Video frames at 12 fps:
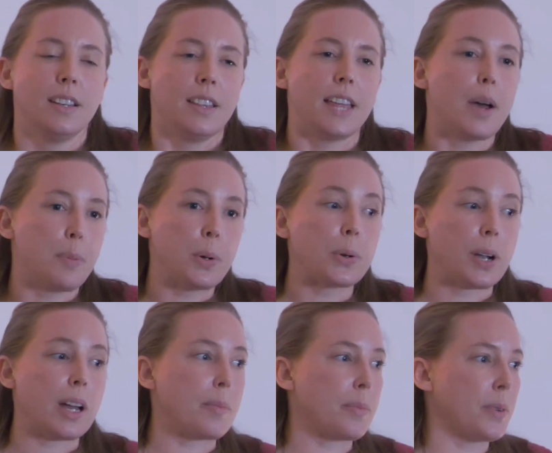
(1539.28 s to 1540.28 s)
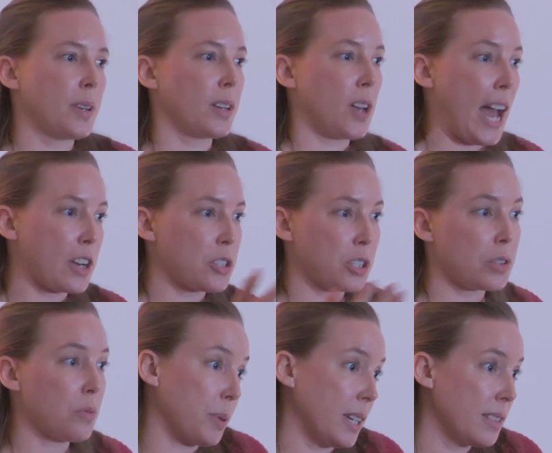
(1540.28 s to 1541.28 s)
that program actually could
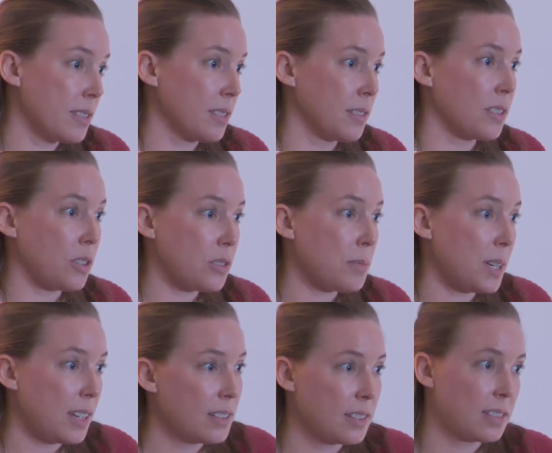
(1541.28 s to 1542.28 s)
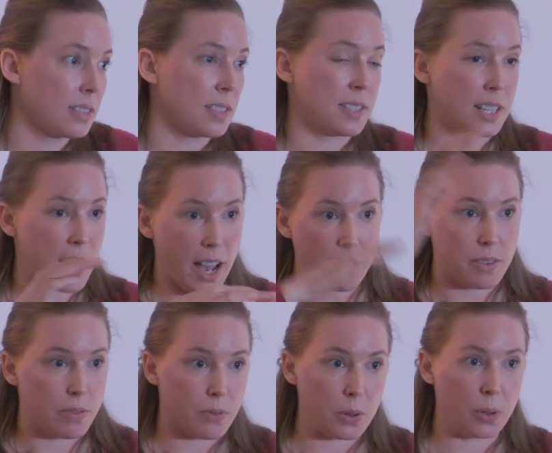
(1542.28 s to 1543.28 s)
replace Udemy because they have the
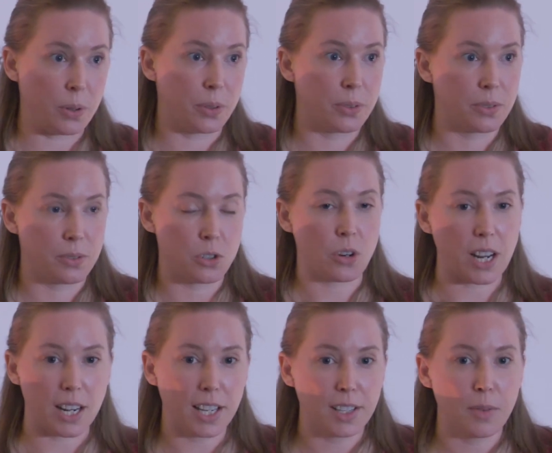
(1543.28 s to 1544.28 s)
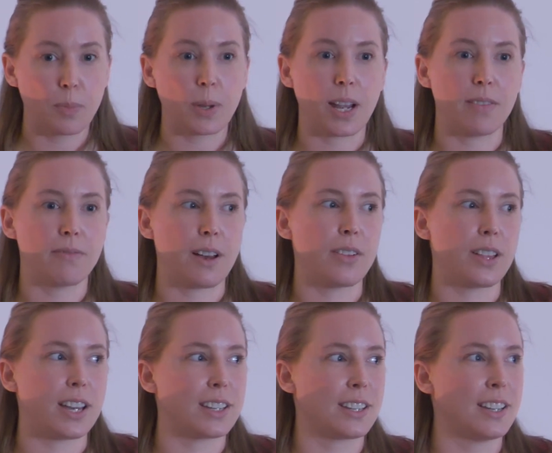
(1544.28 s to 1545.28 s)
full training, but I felt
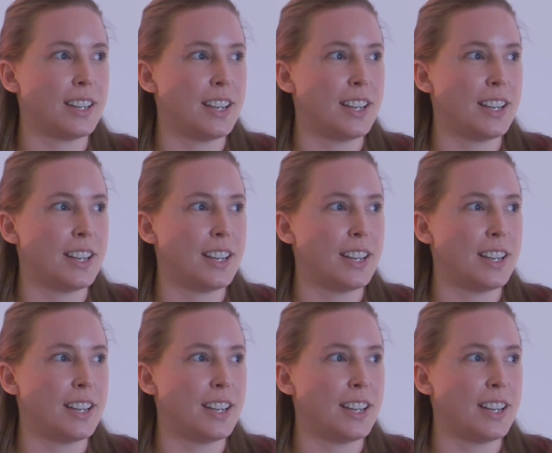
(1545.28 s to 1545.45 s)
like